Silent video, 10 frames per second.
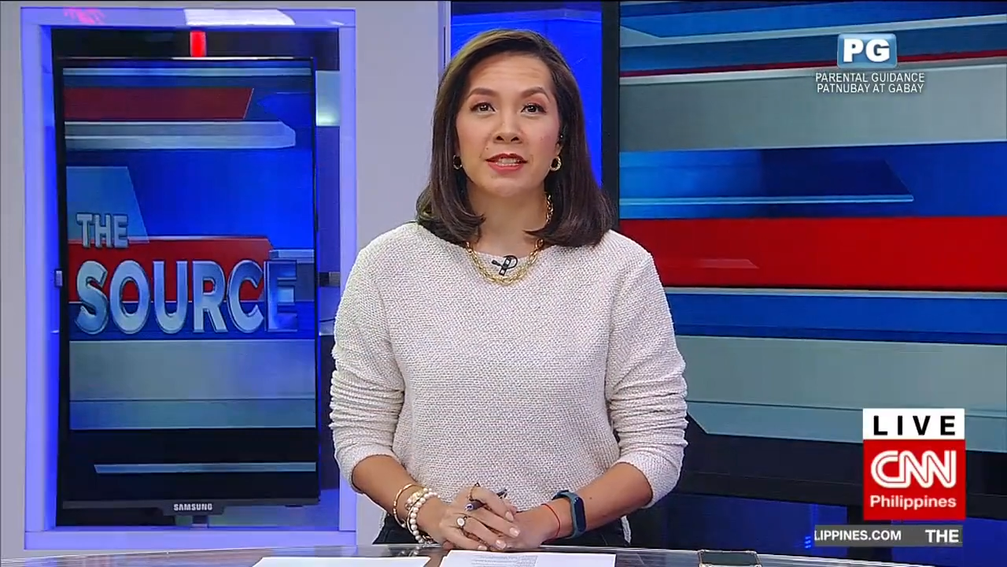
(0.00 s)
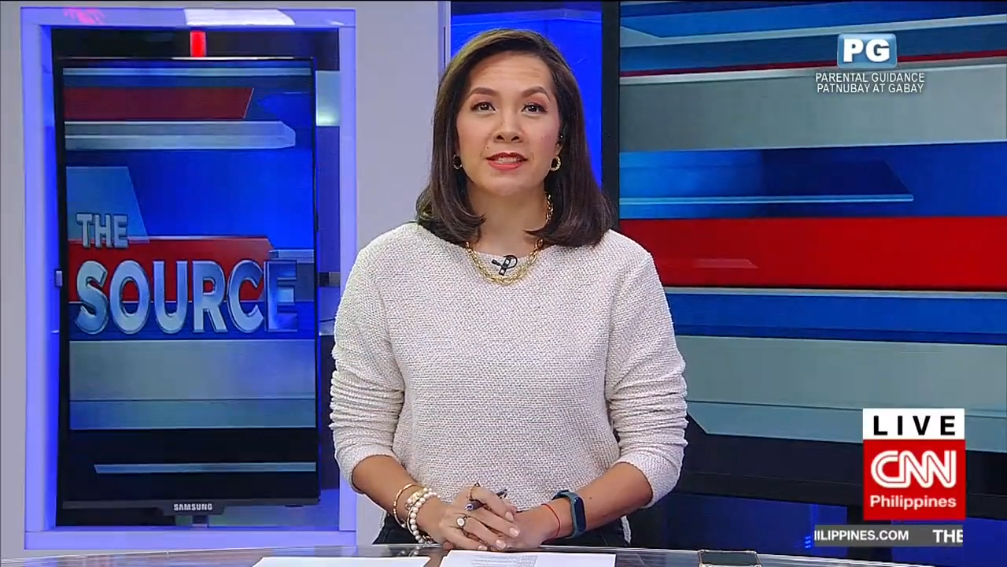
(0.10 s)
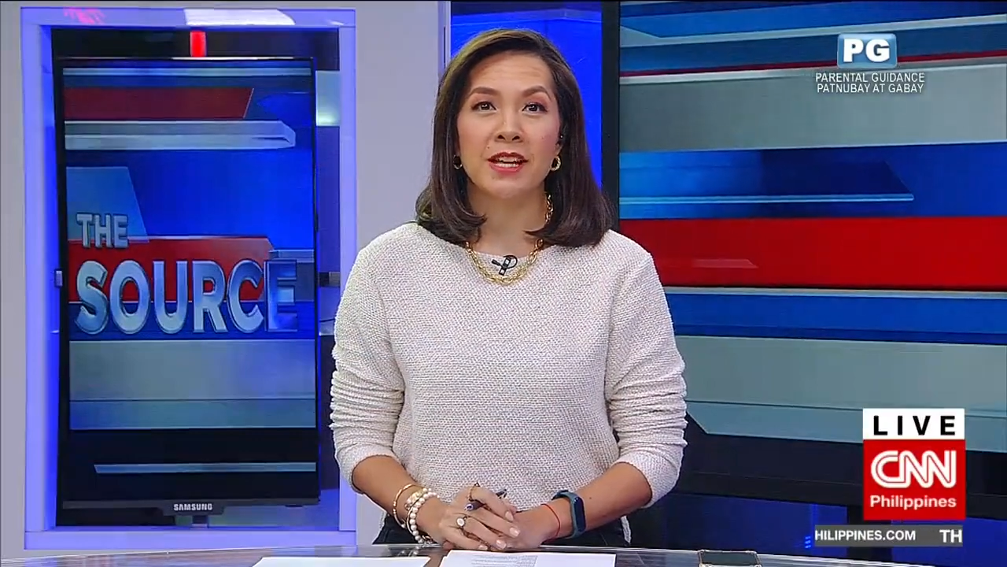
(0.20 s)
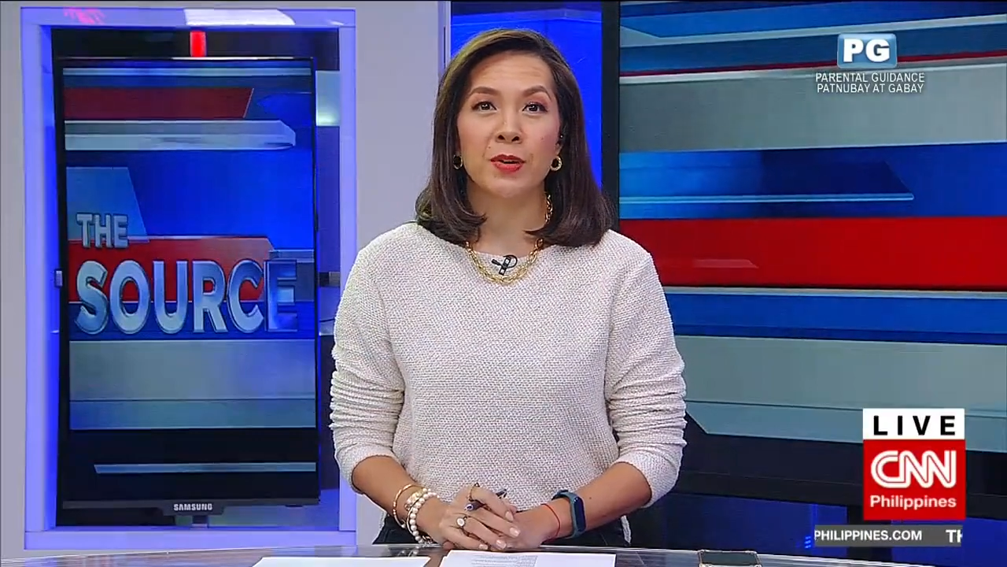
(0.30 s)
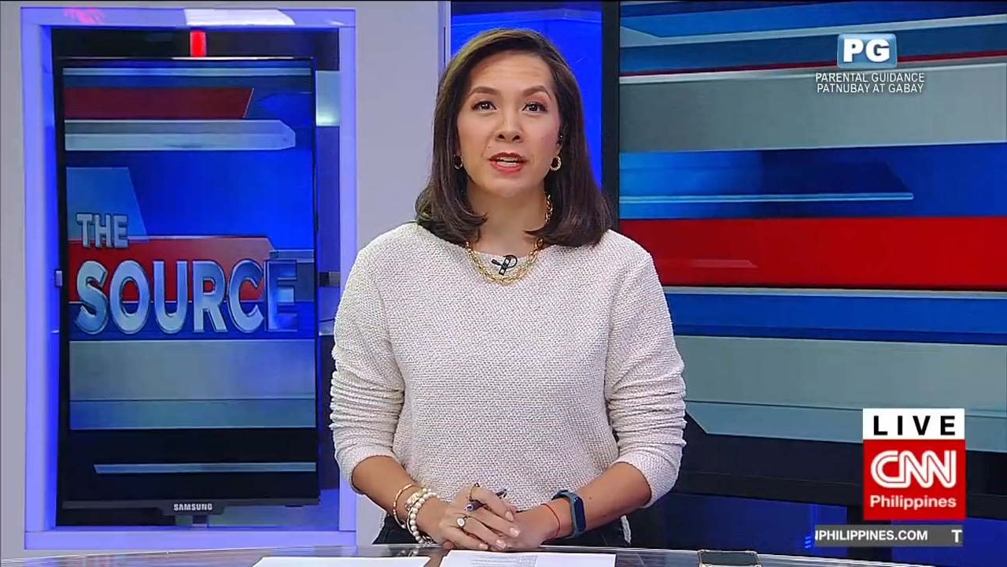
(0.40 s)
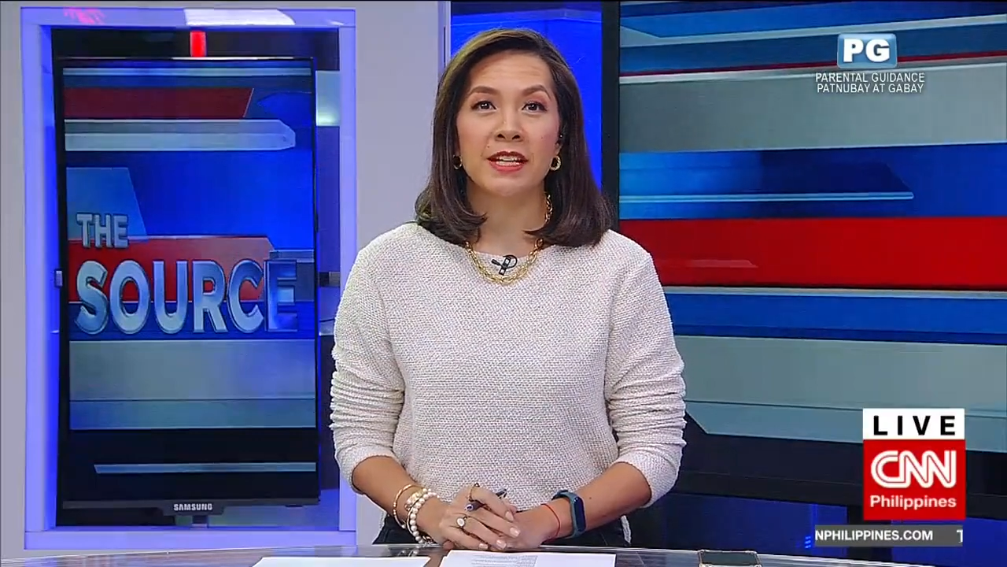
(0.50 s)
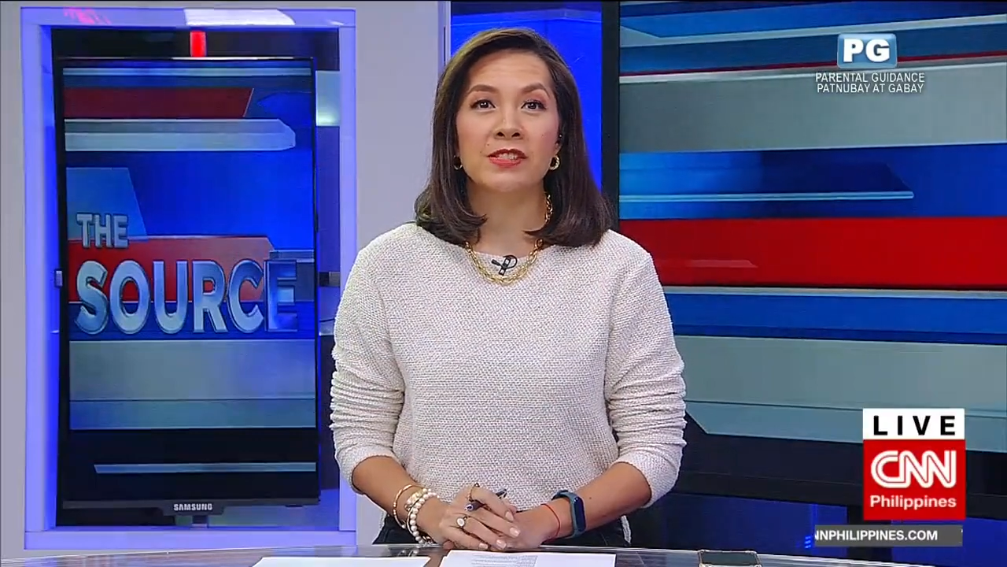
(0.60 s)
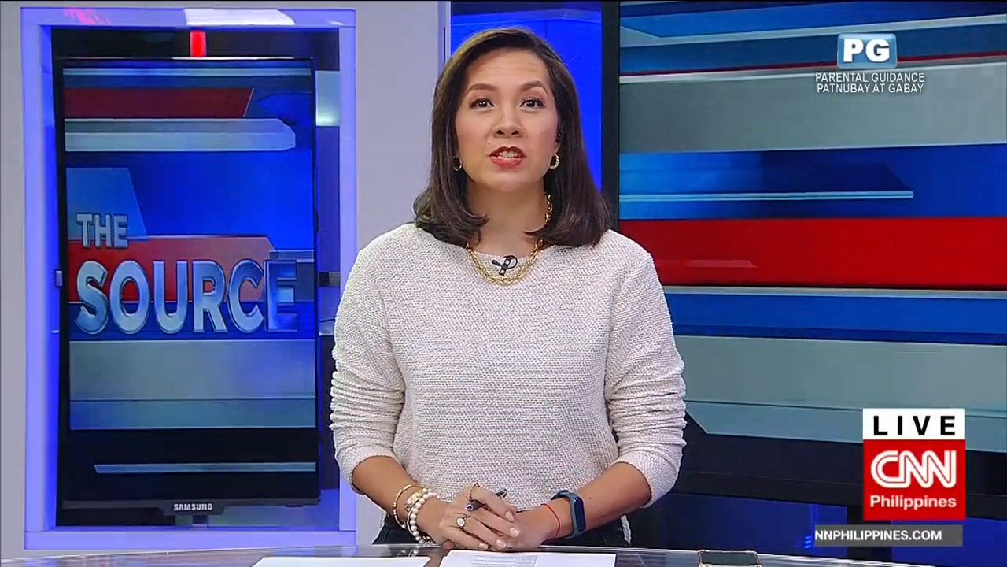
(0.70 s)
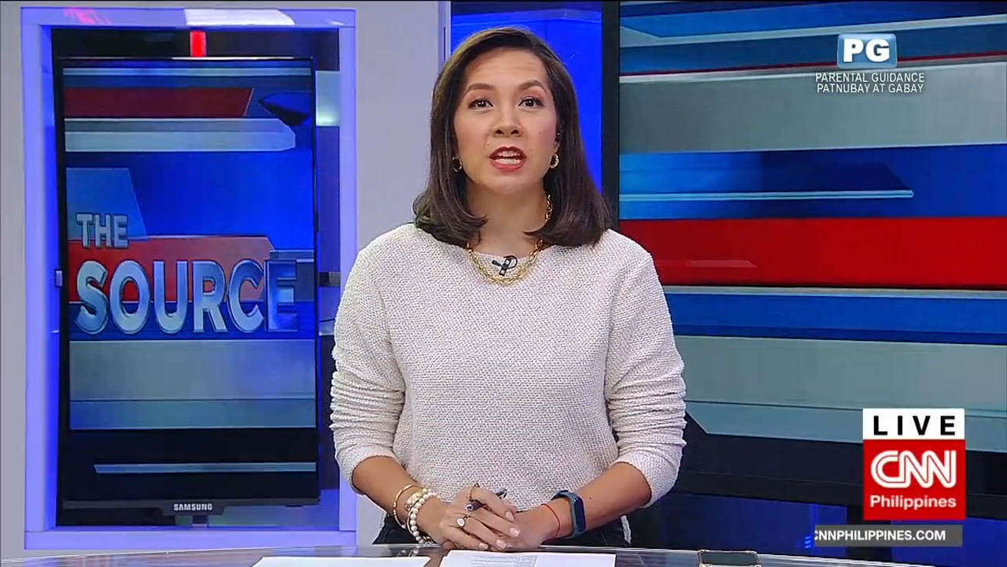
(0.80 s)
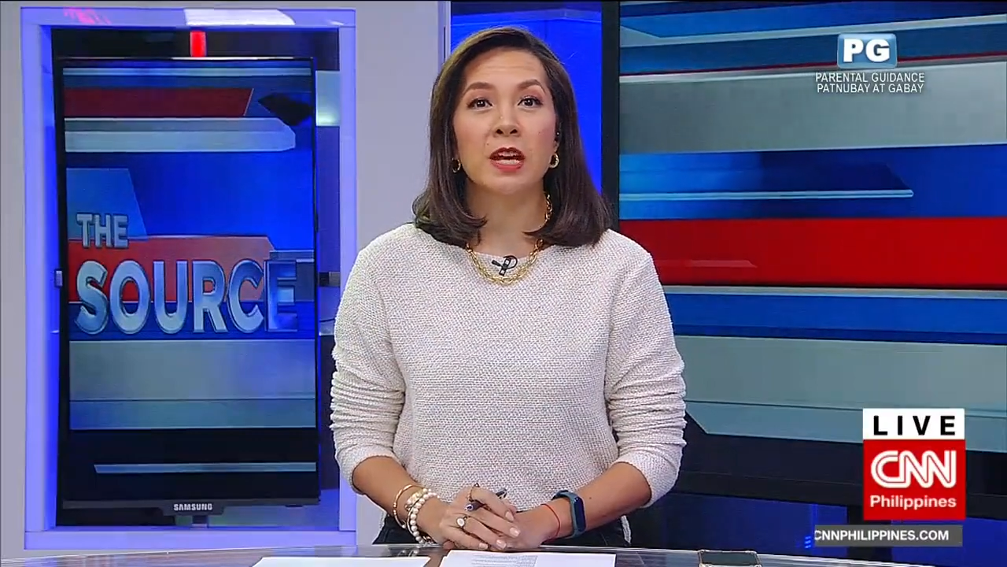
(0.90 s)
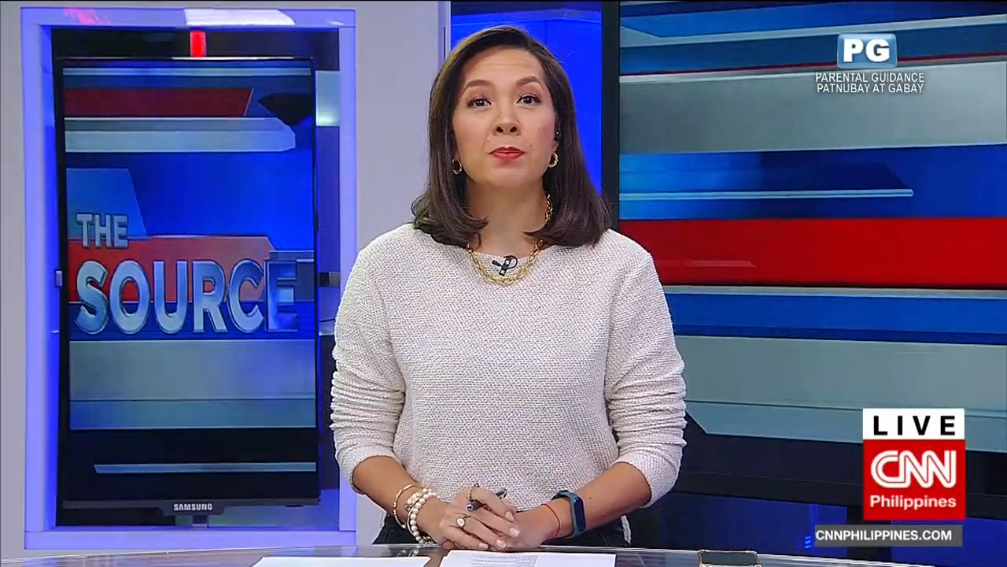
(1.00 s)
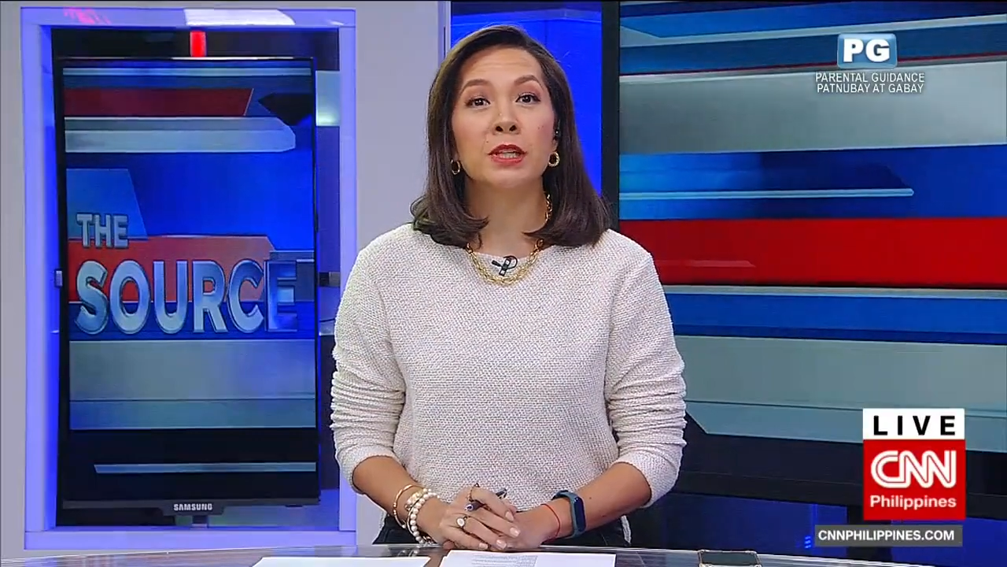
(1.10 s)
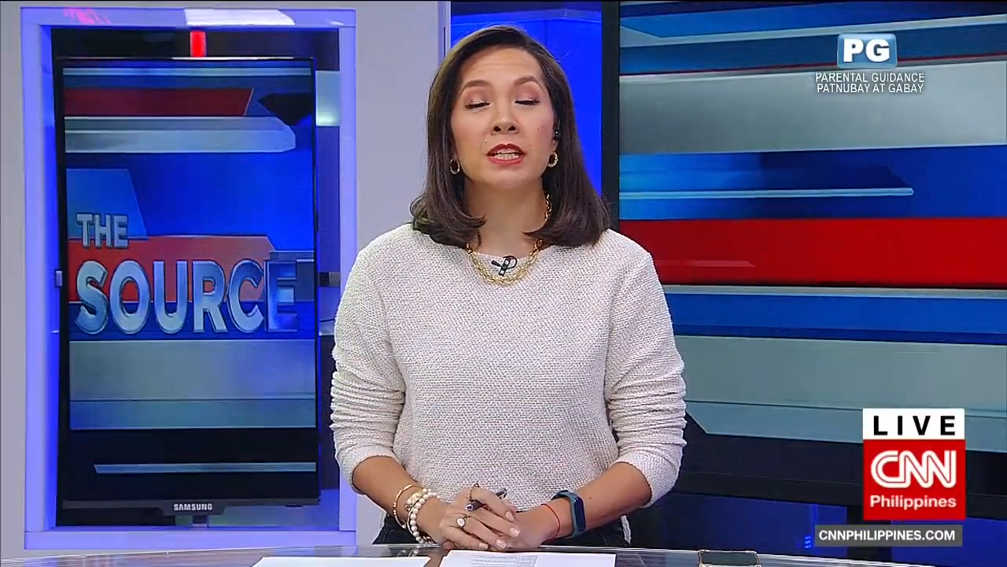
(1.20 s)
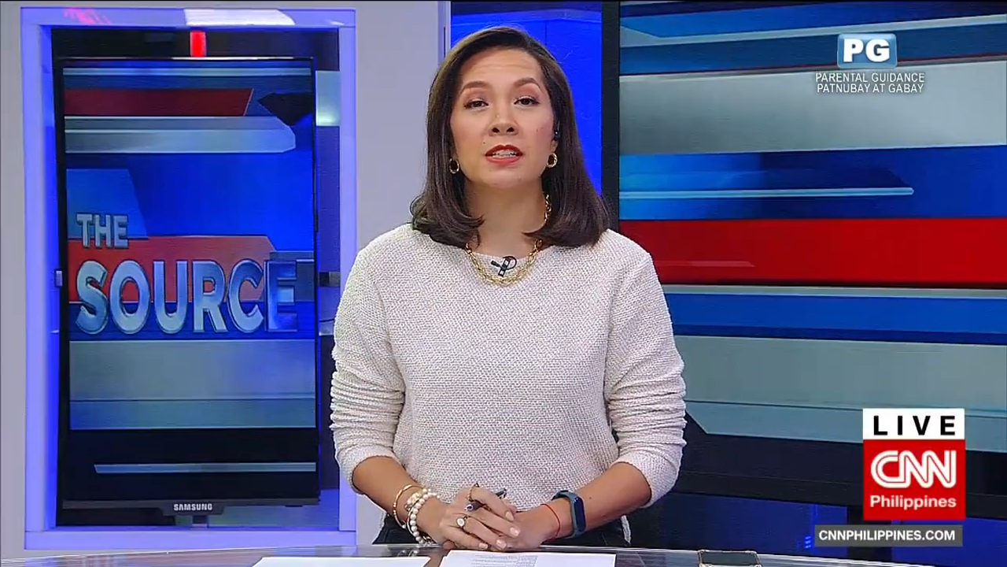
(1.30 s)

Our guest today, political